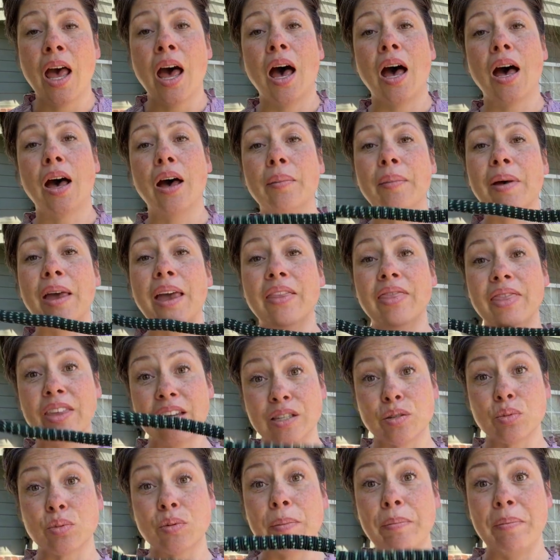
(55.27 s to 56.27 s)
And
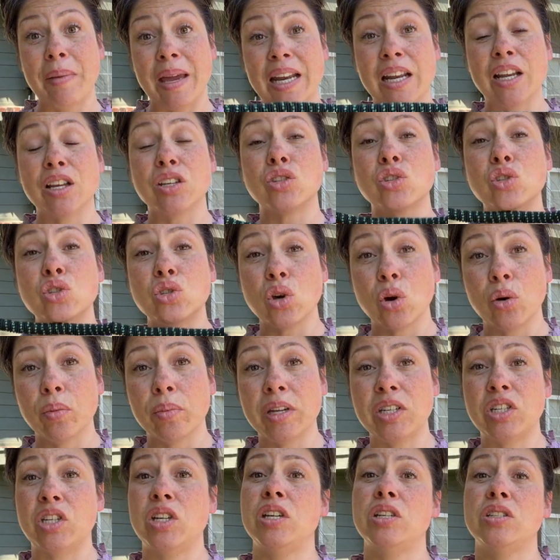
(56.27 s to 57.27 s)
this made it so
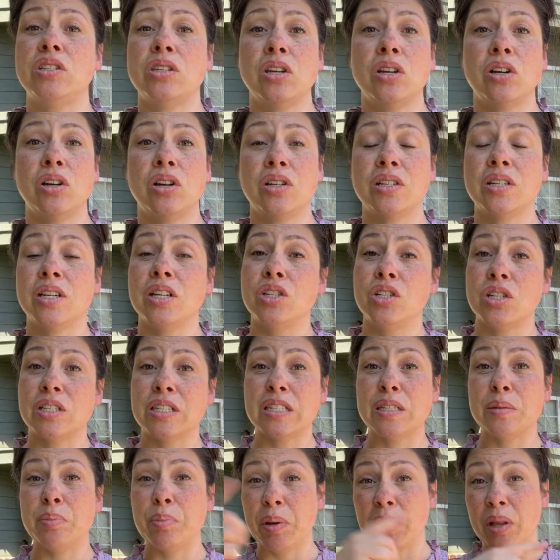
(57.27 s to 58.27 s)
much easier to
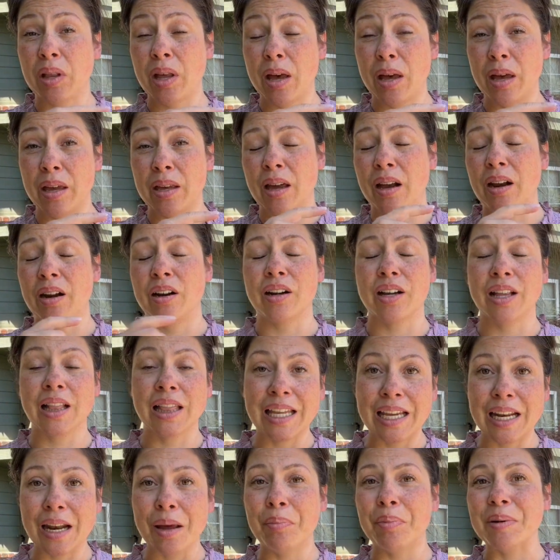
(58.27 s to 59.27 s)
just spill up or
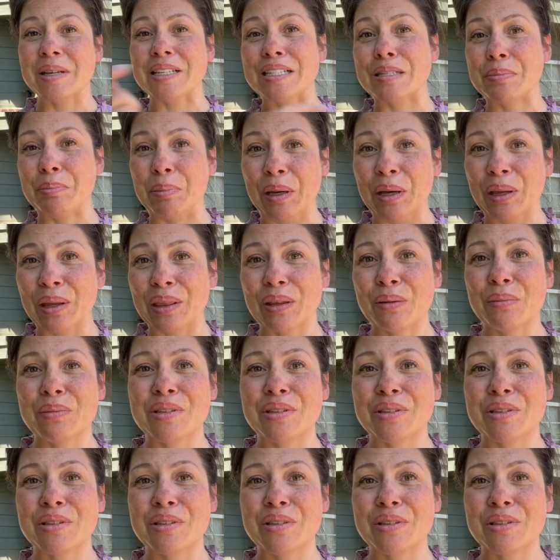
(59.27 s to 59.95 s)
clean up a spill that